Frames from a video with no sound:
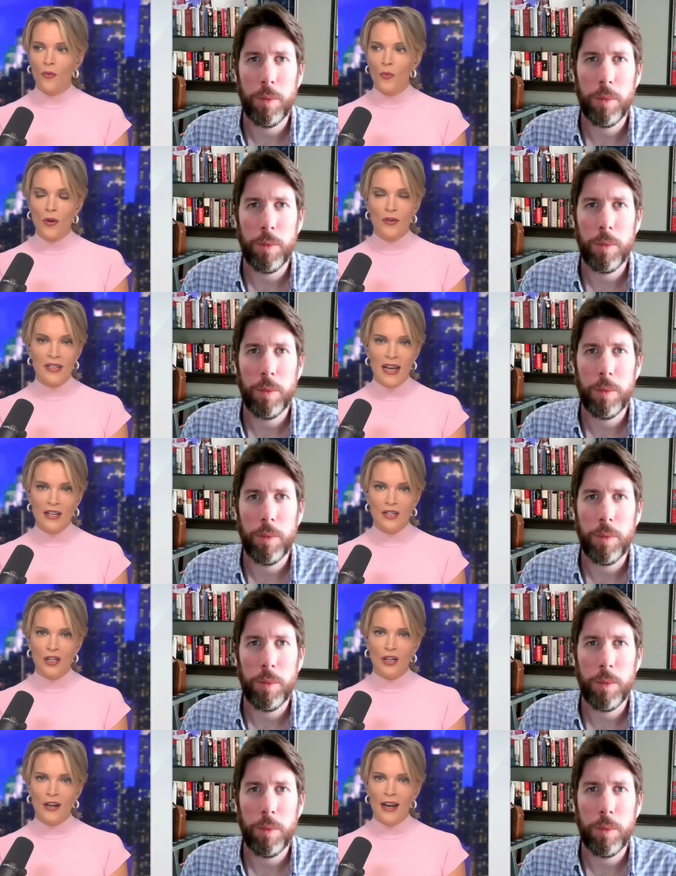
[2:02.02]
Speaker 1: We were in
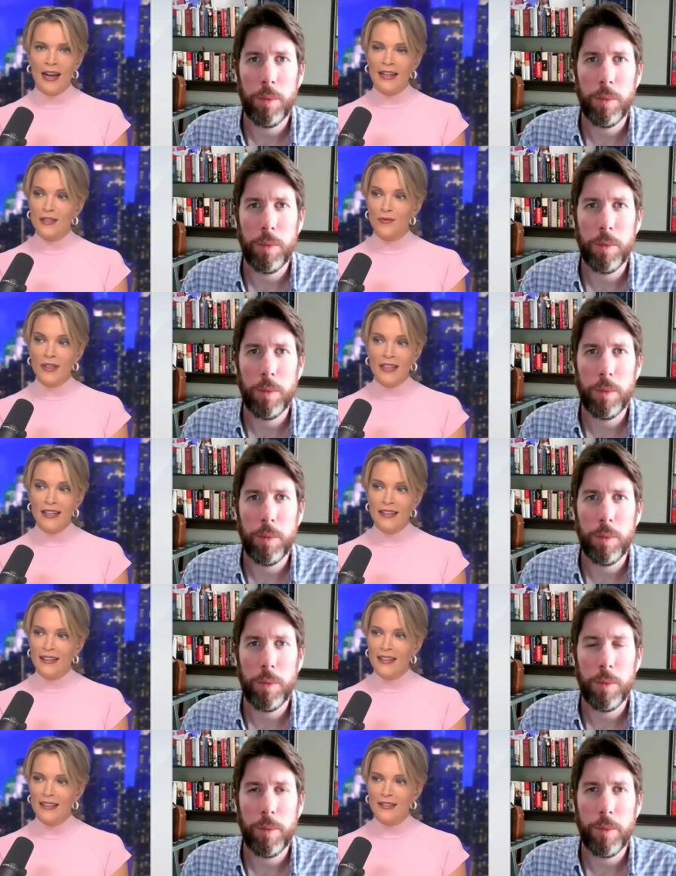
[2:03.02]
danger. And
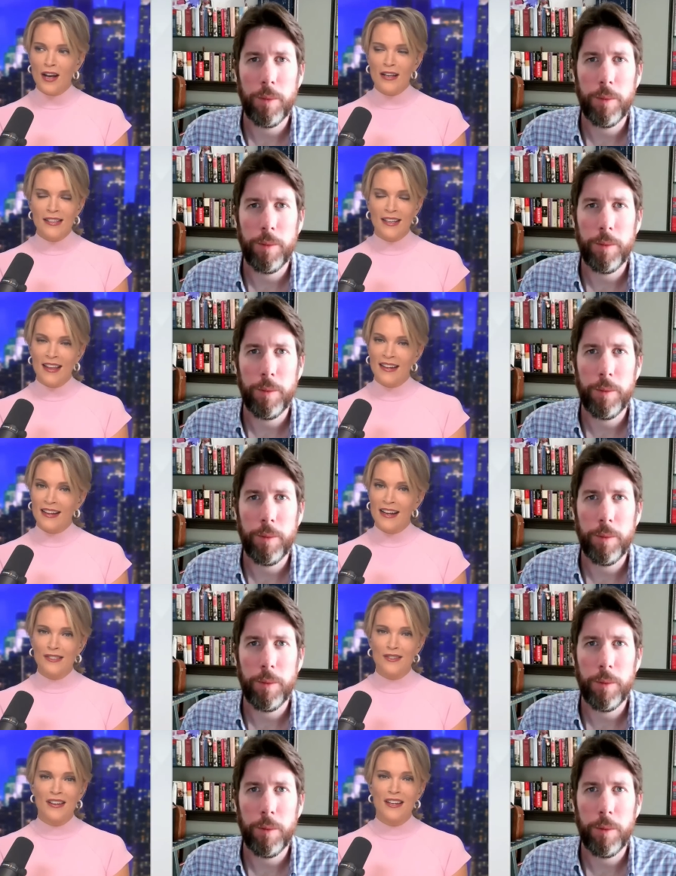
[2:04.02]
it's causing a lot of
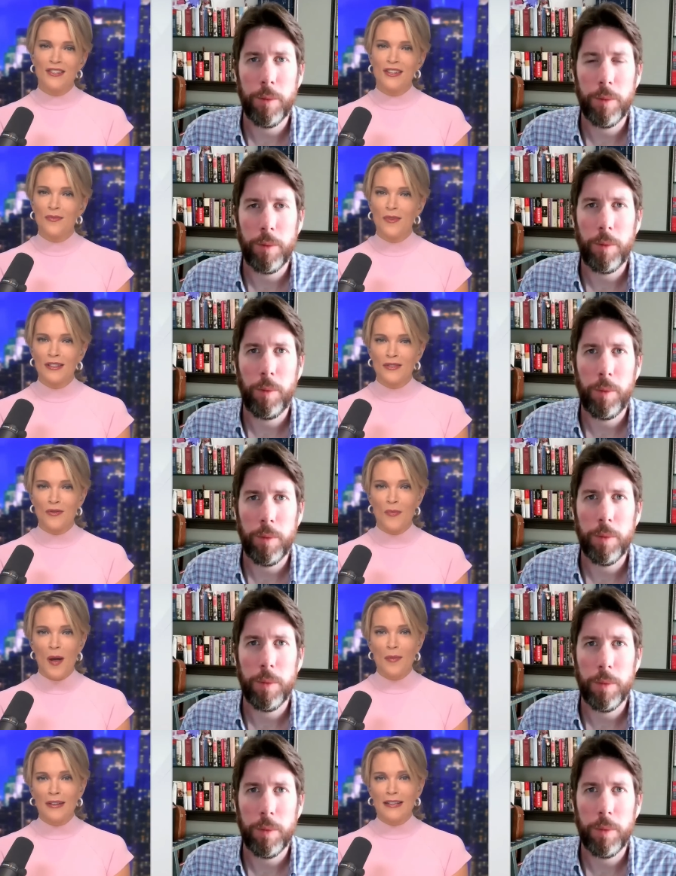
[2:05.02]
consternation amongst
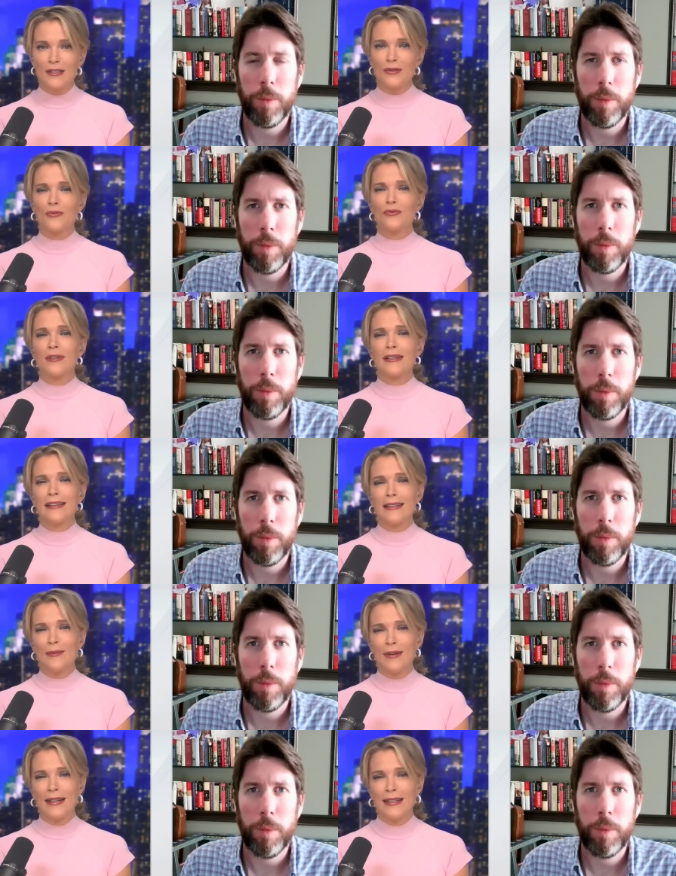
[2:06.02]
Republicans who
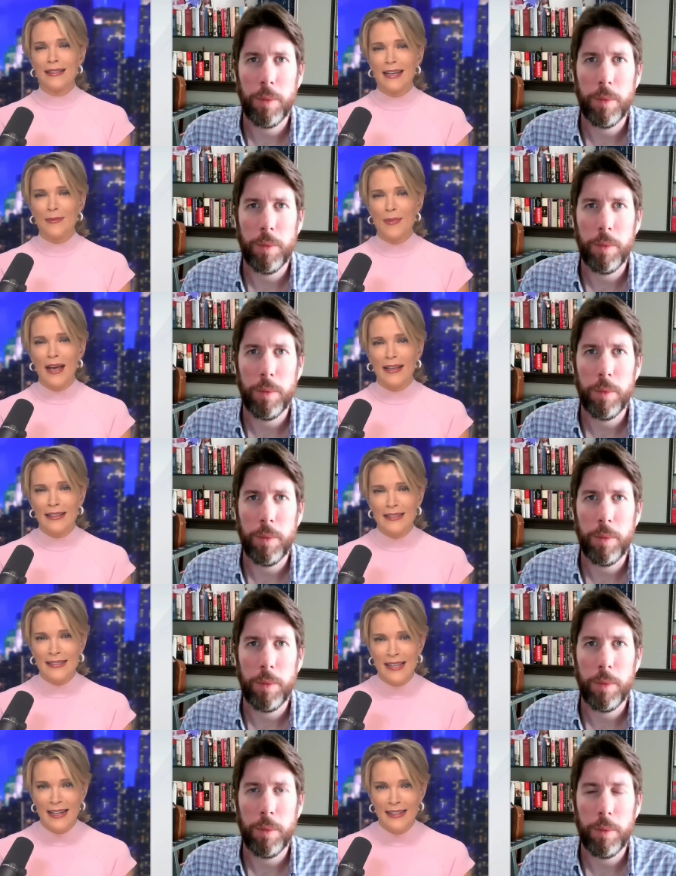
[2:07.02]
really want to take back
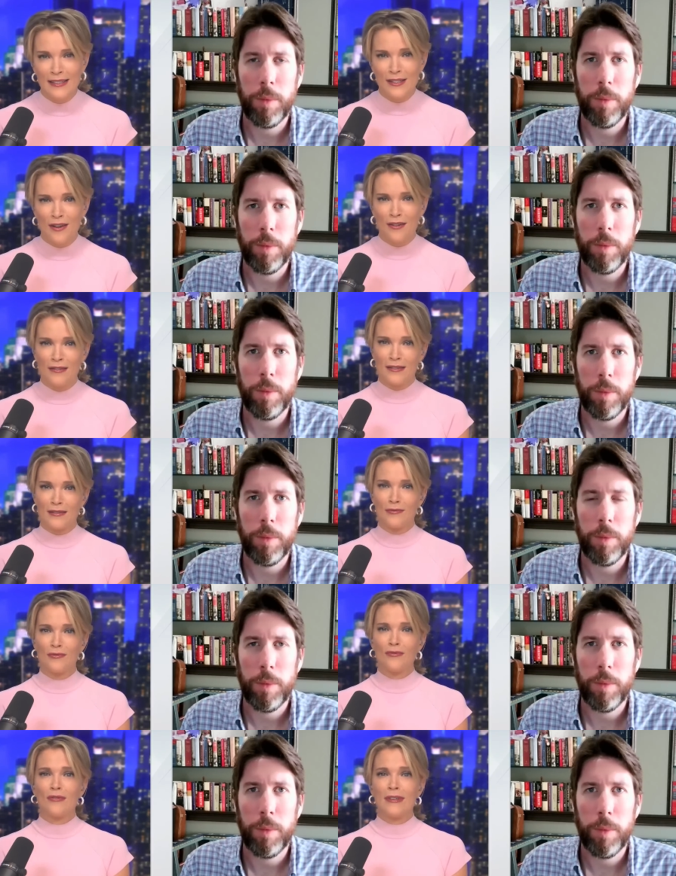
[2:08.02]
the Senate, Charles,
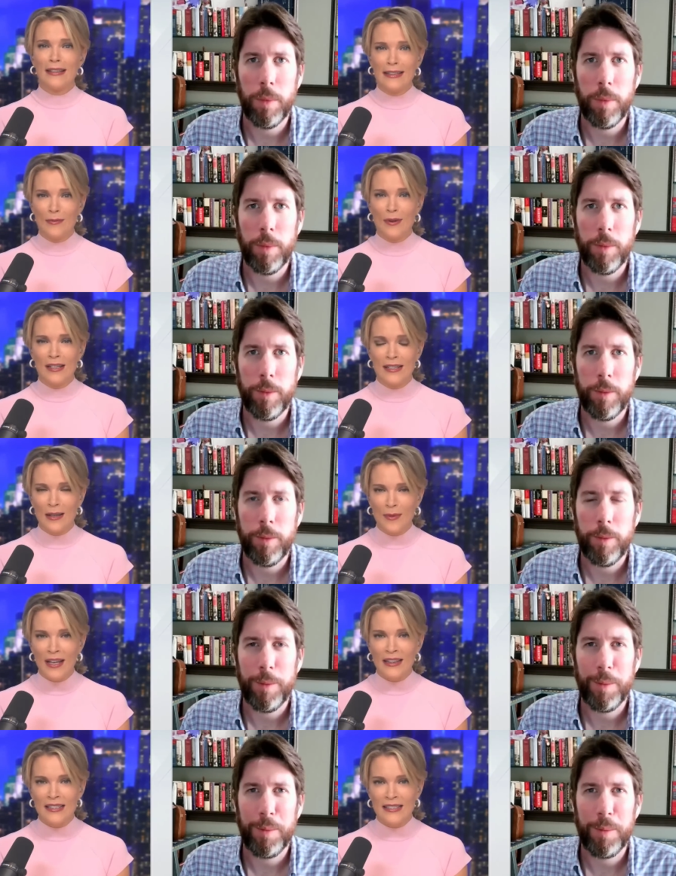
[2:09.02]
really want to take
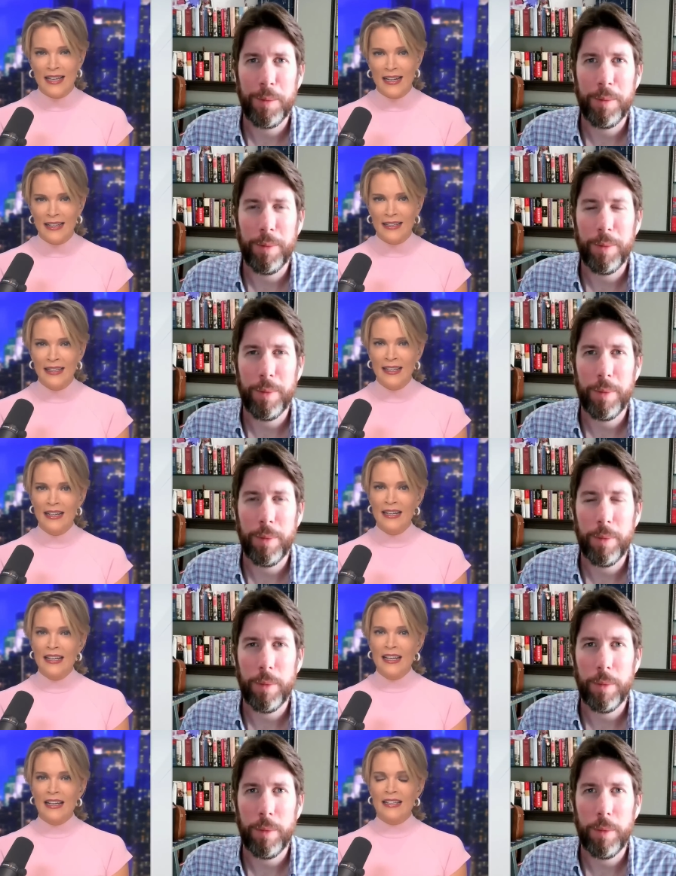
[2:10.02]
back the Senate.
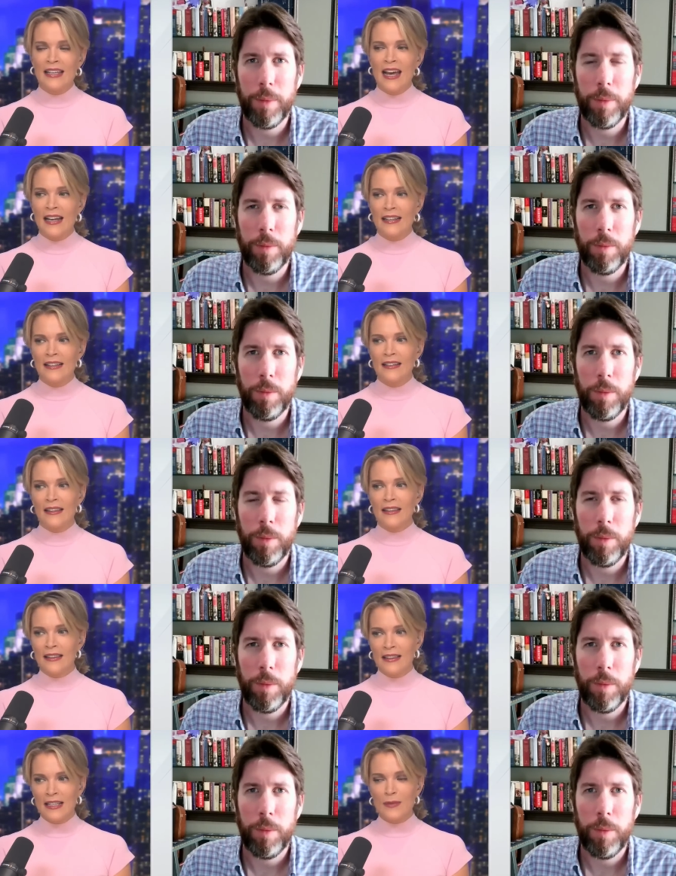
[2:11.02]
And yet
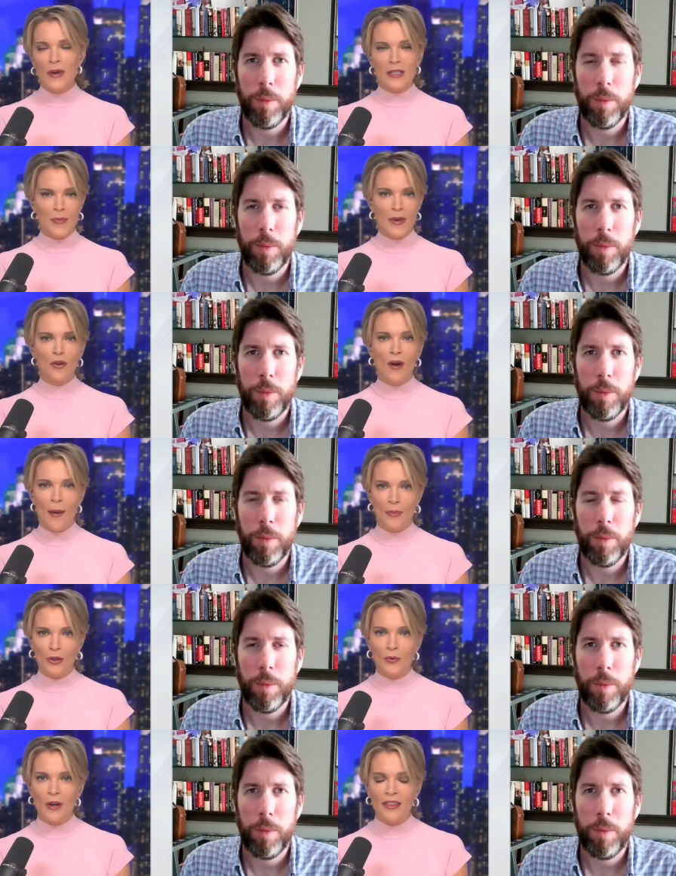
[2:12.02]
this must be
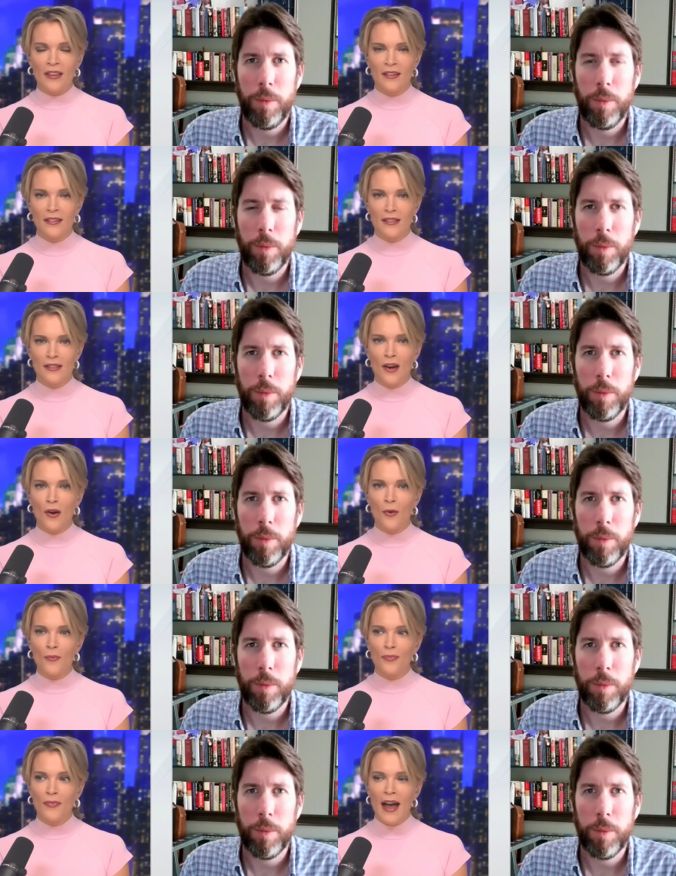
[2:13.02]
grappled with. So
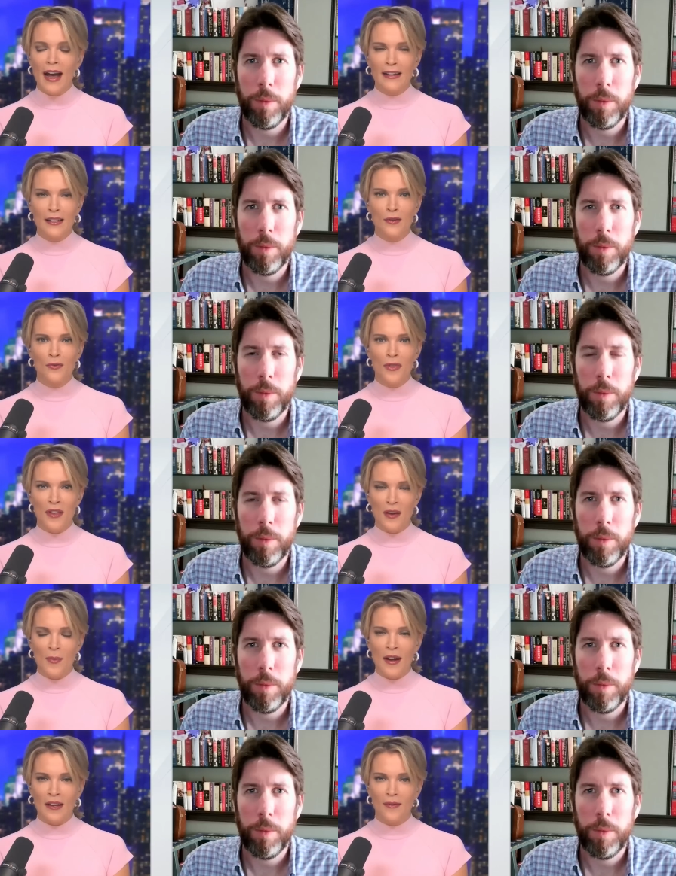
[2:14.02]
how do you think
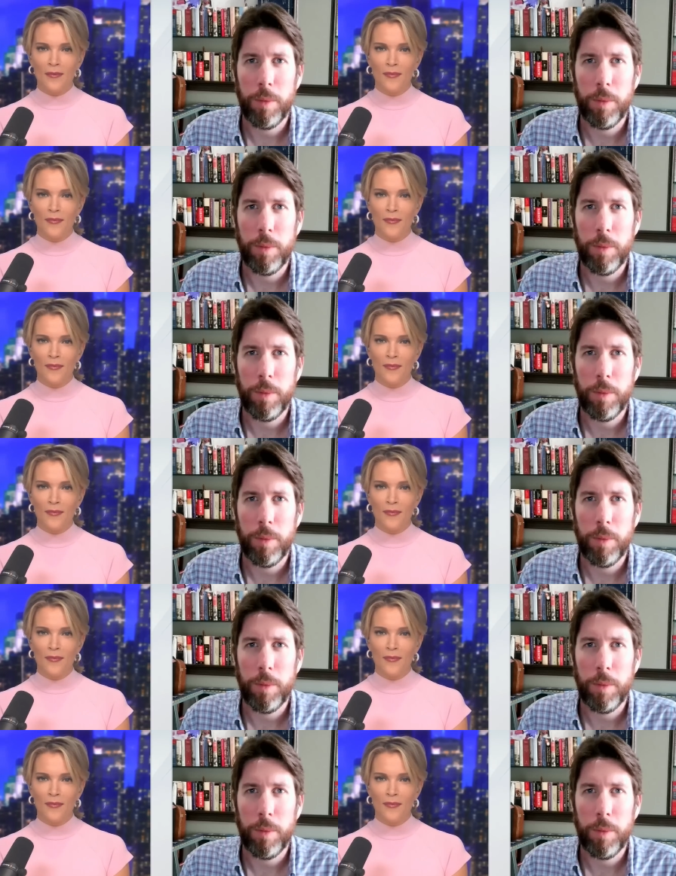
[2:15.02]
about it?